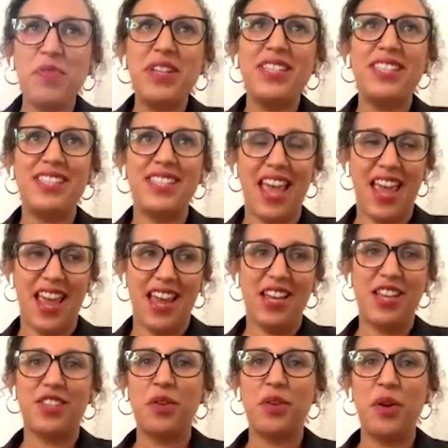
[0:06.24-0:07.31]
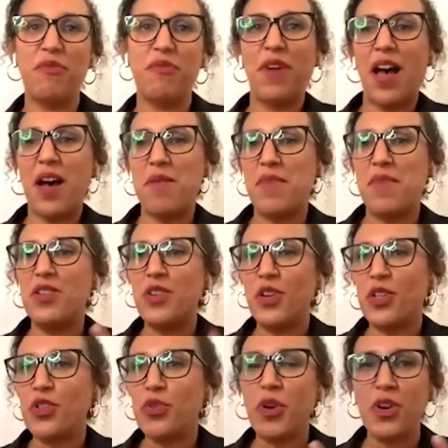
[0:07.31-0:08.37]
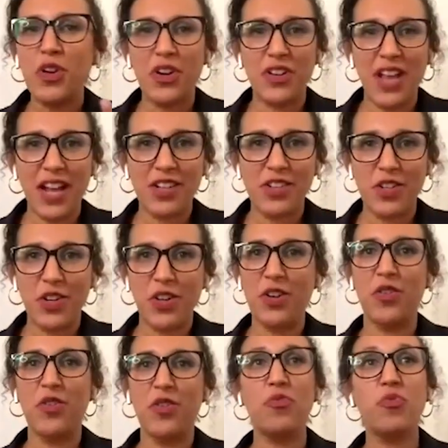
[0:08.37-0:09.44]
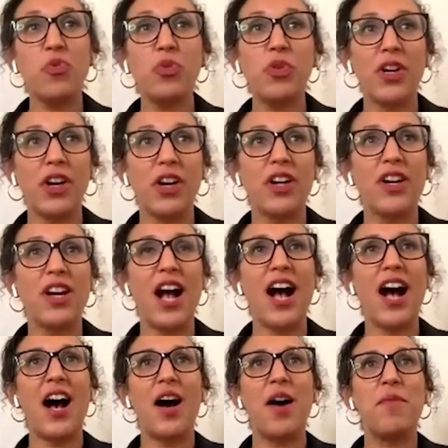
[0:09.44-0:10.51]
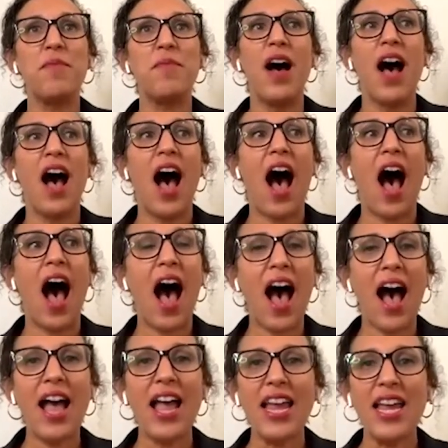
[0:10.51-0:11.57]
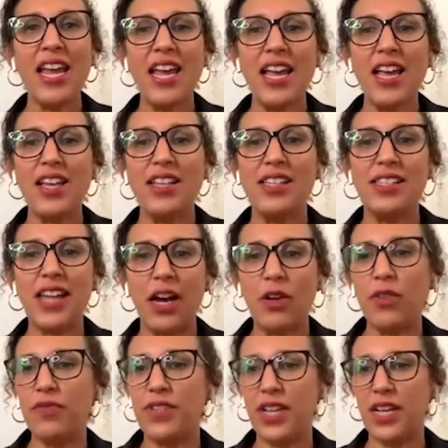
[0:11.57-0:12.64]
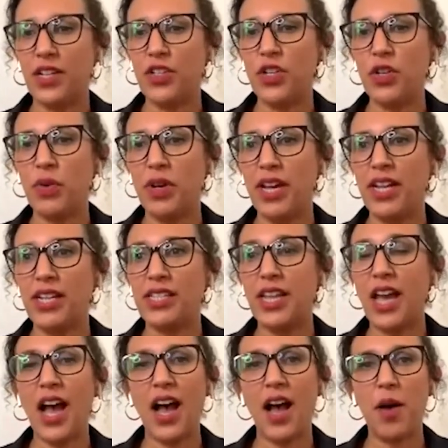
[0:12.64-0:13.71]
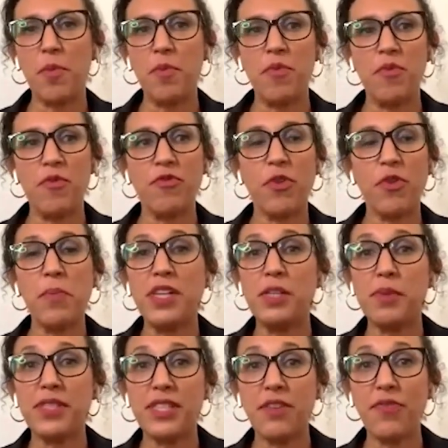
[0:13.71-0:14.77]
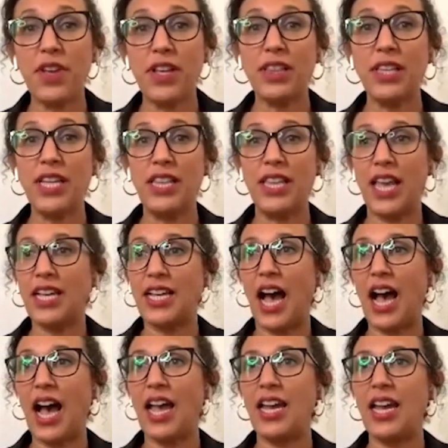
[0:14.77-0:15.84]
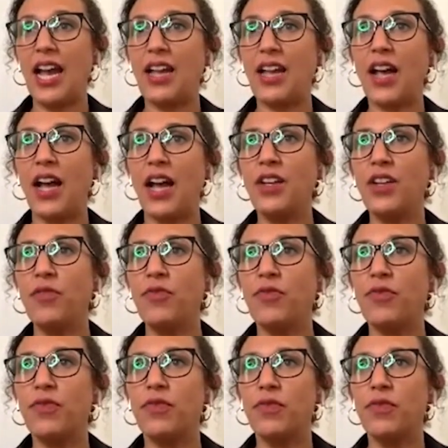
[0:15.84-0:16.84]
would say, so if nurturer, connector, ruler, I delved into it for me specifically, like I kind of